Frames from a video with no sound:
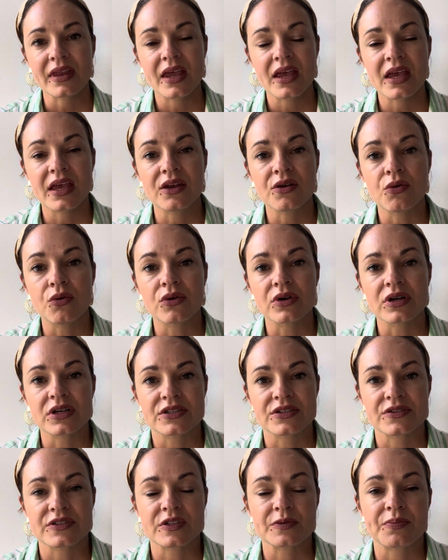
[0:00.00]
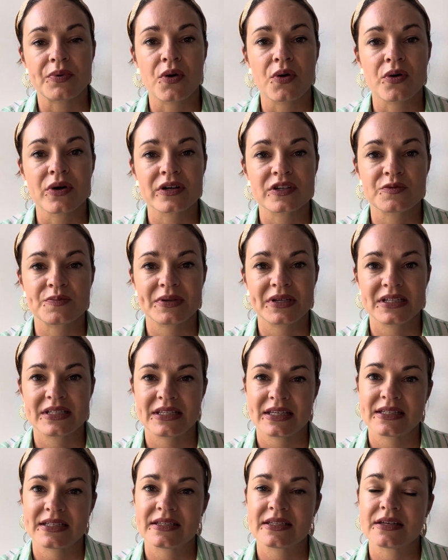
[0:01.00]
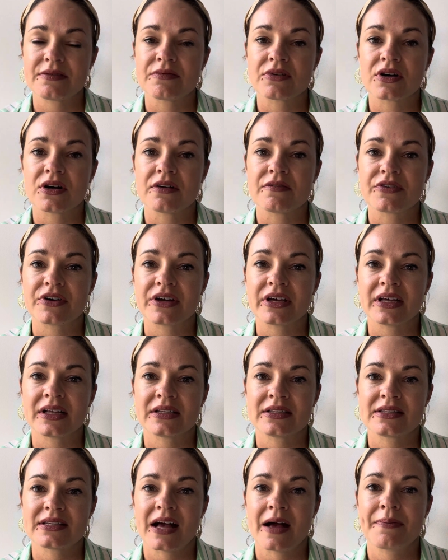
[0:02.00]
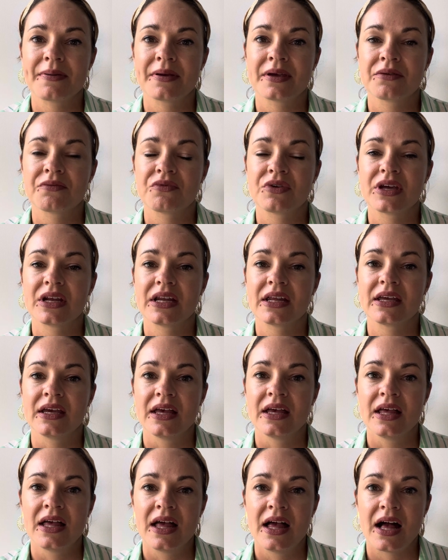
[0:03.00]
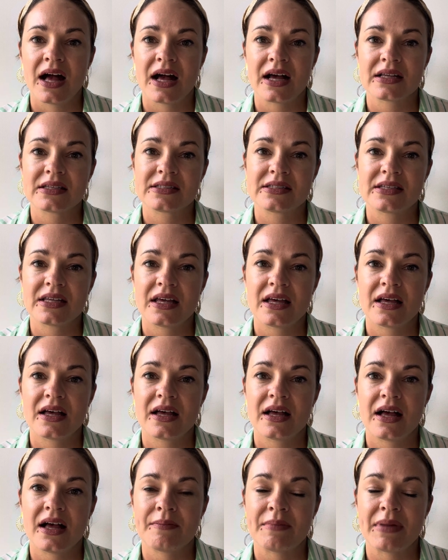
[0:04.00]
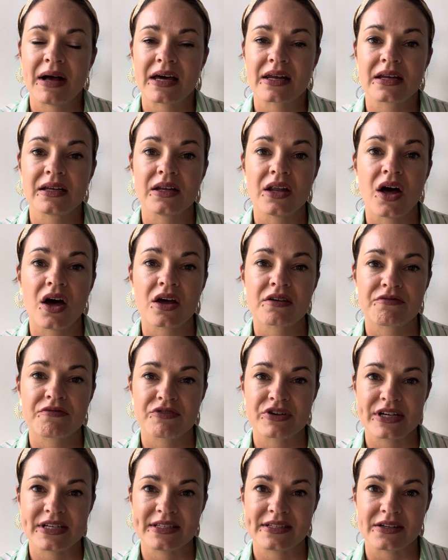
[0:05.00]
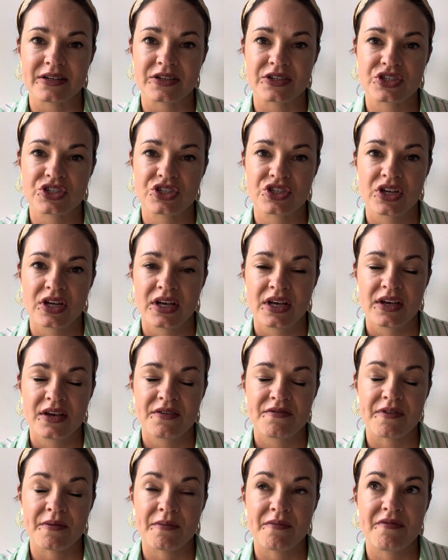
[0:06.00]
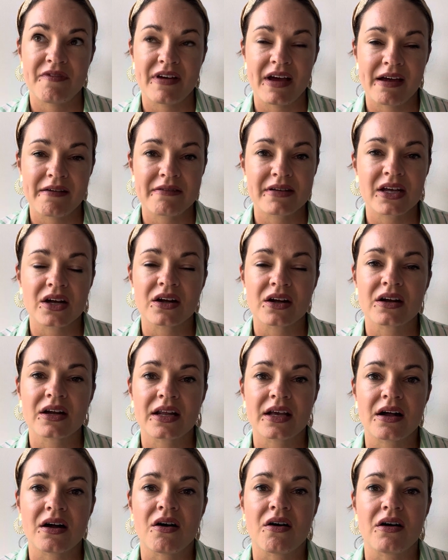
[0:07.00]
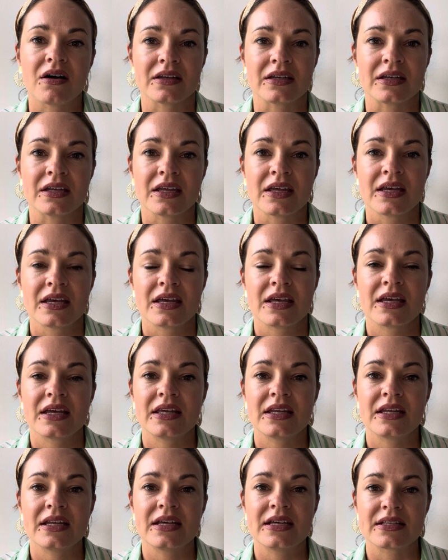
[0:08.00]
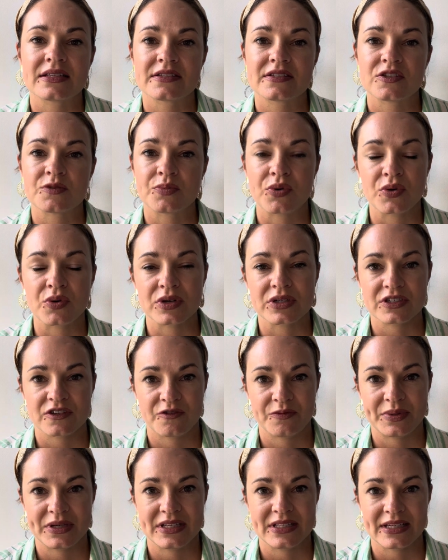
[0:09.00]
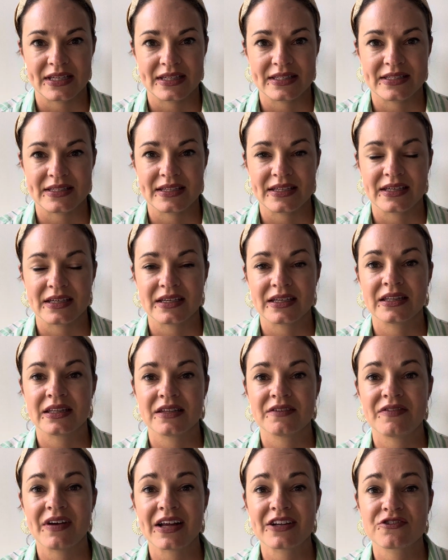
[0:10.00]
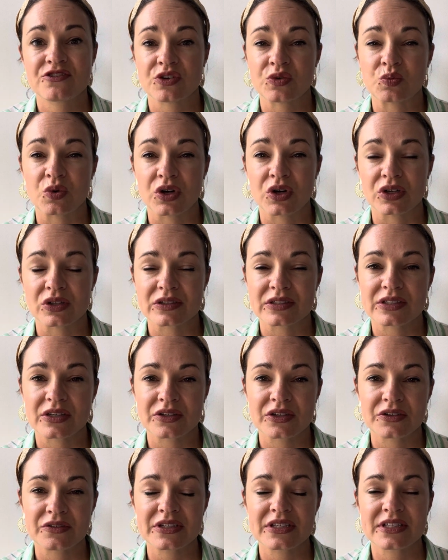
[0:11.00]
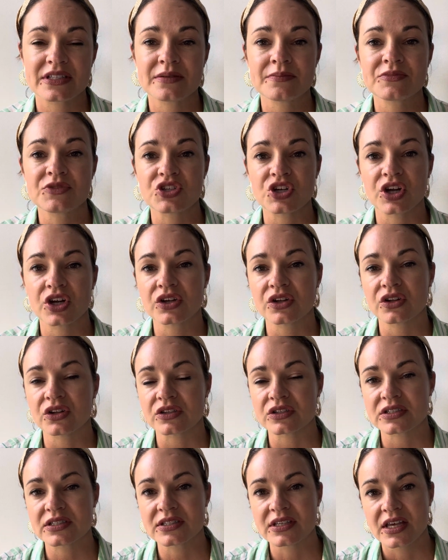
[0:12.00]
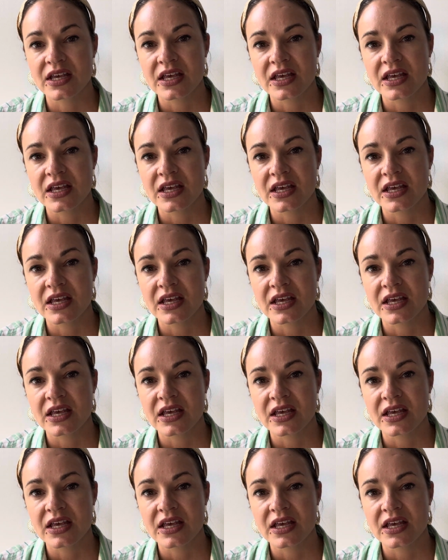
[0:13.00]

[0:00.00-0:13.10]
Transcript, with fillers: in order to support PTSD recovery. And tapping really has had a lot of research from very early on in its support of PTSD in the veteran world. So there is some journals